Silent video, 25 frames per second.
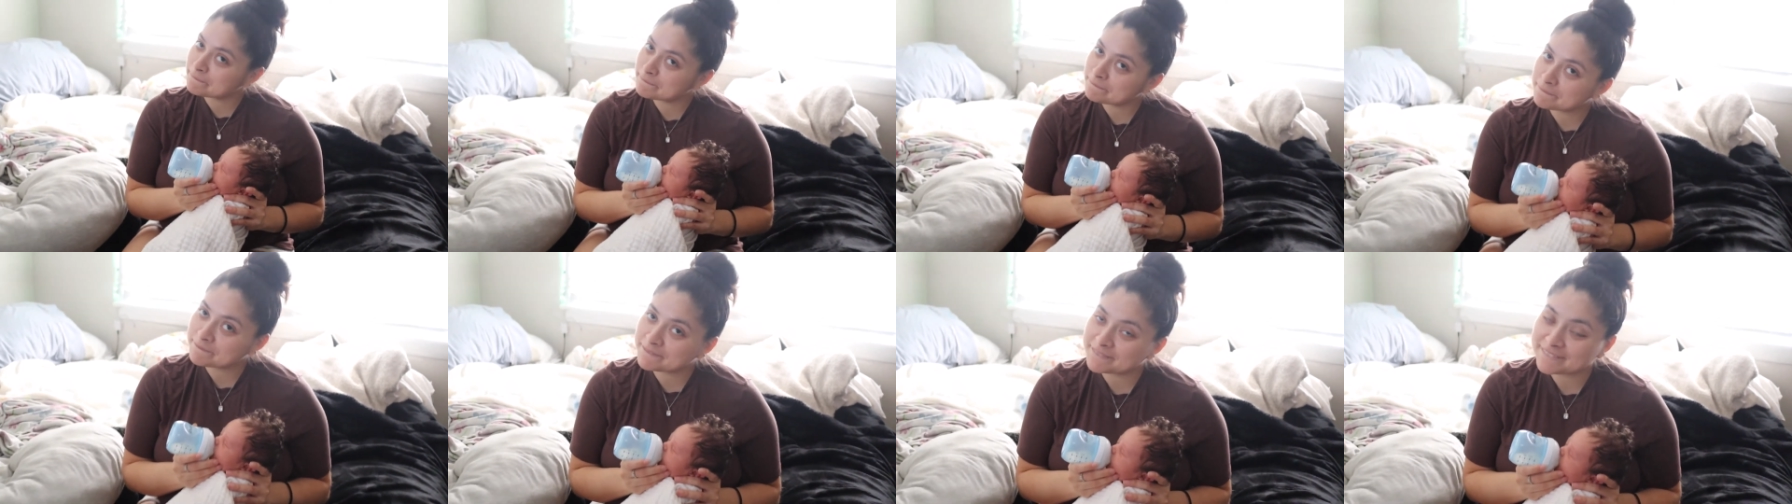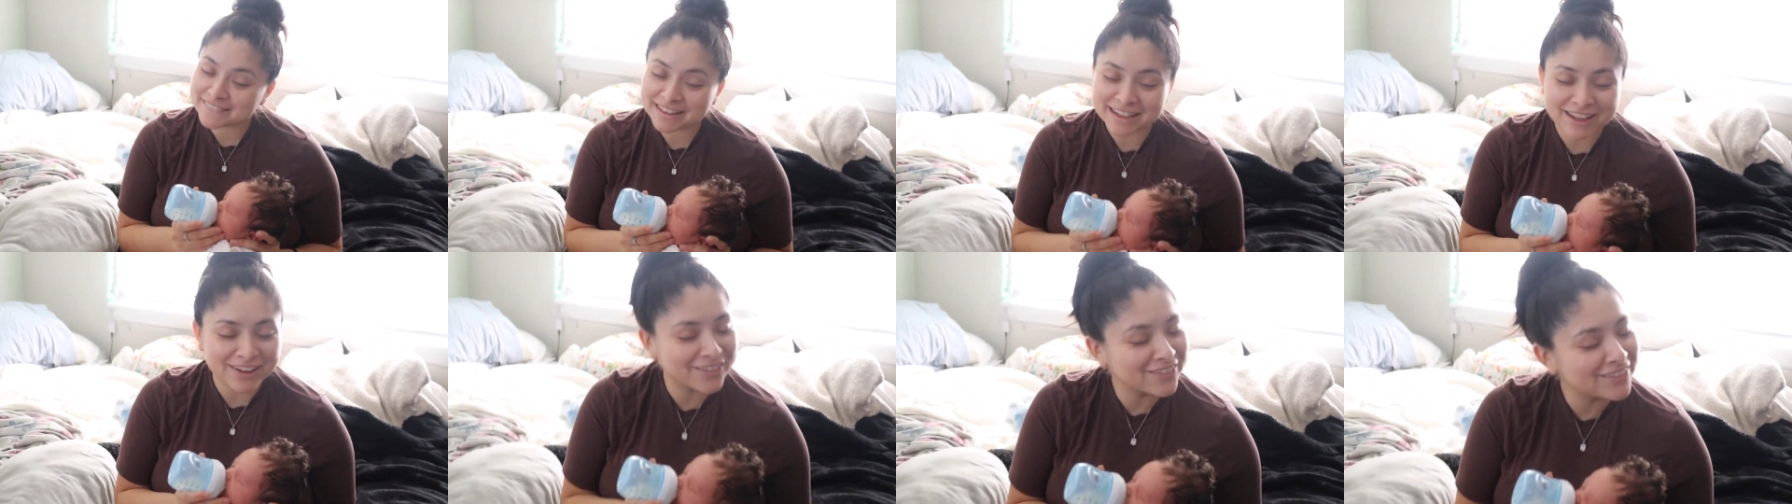
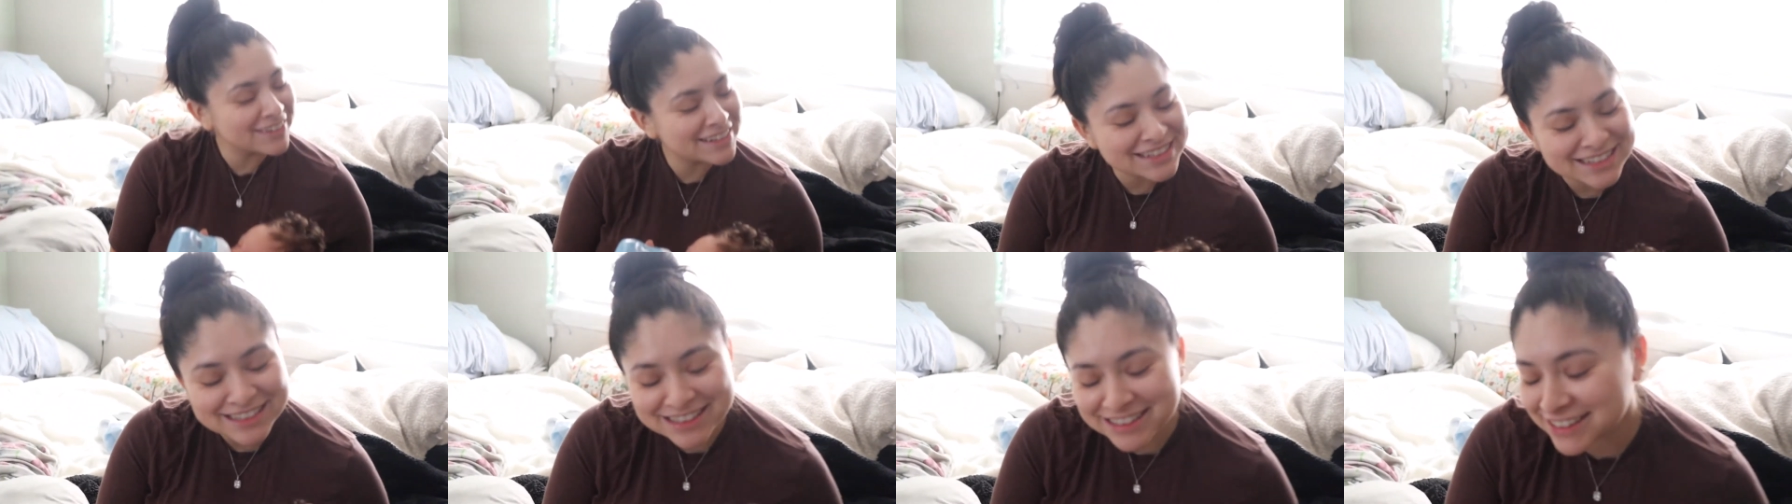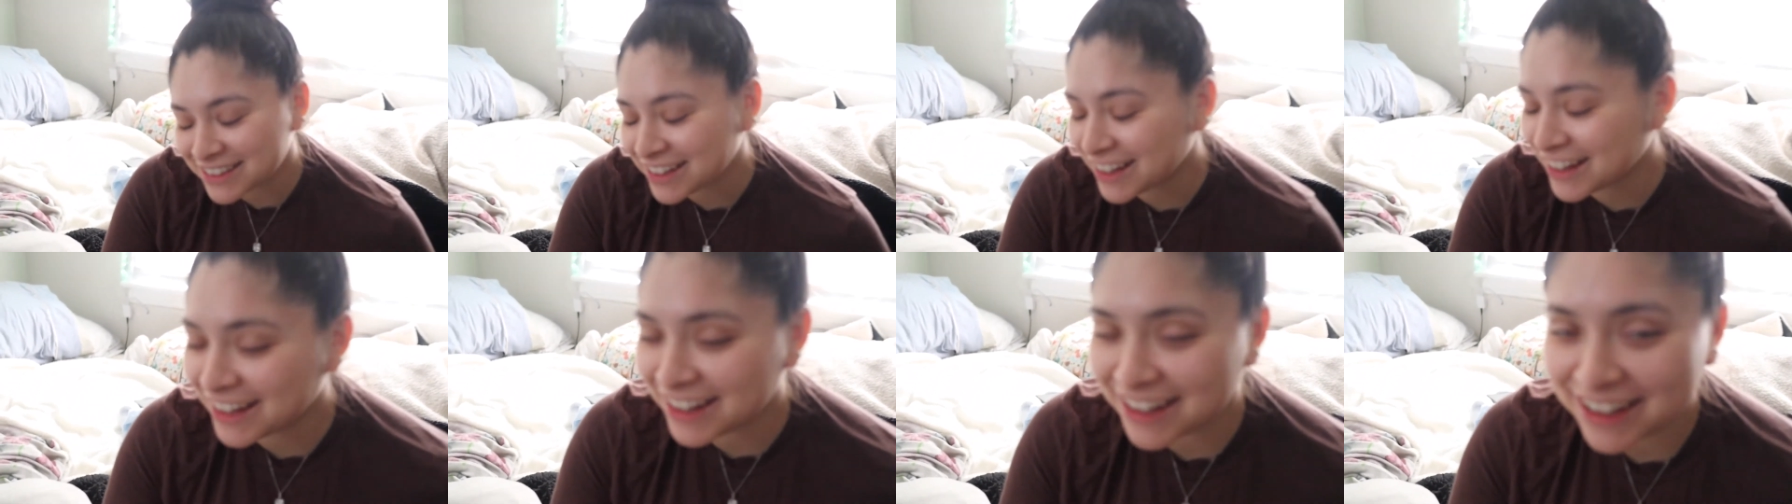No, it's
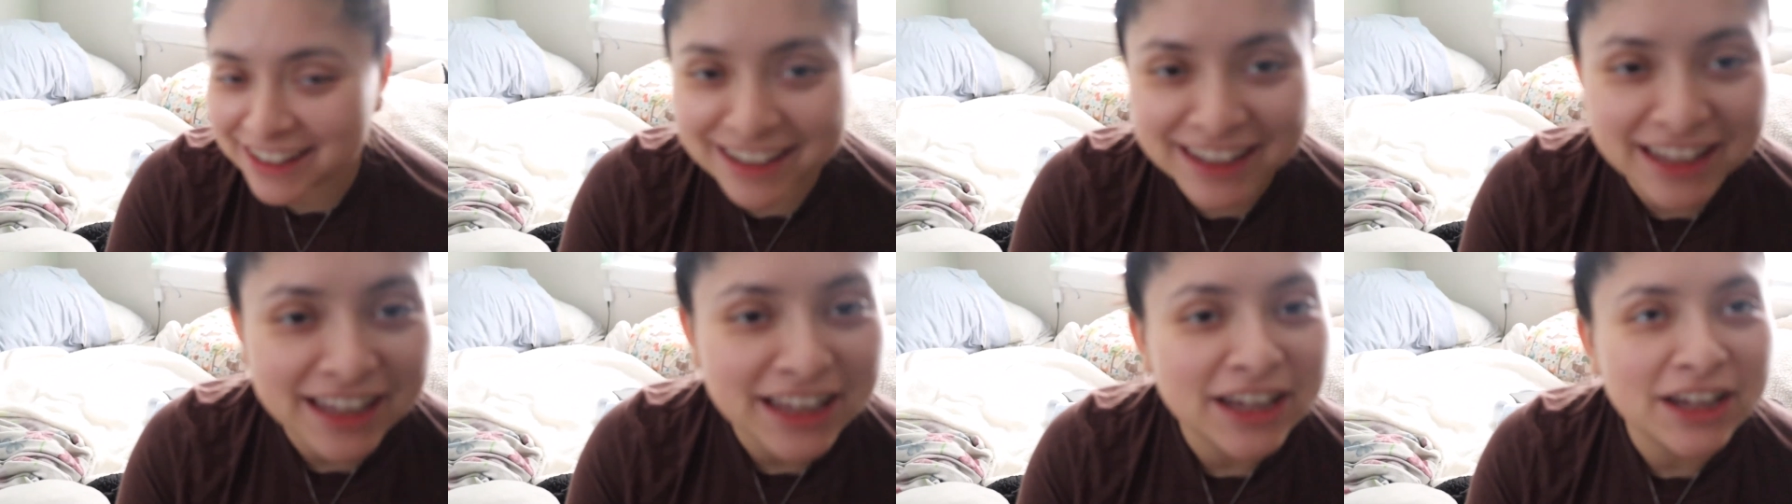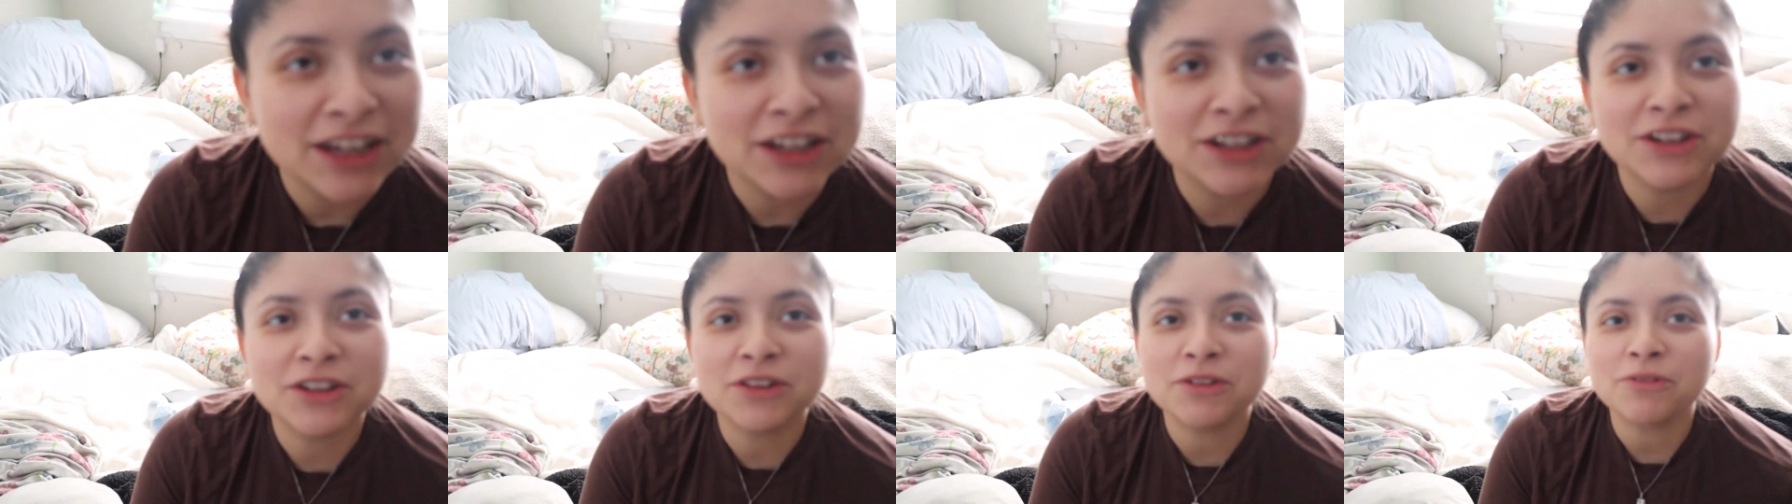not.
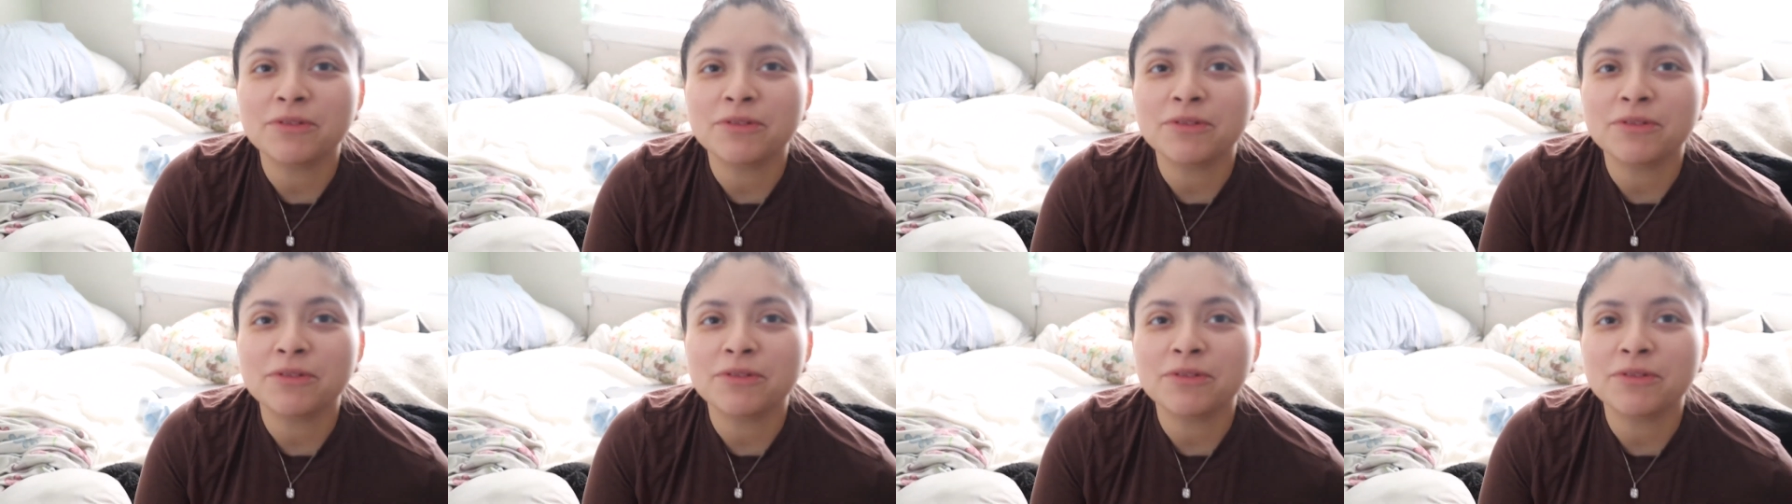You're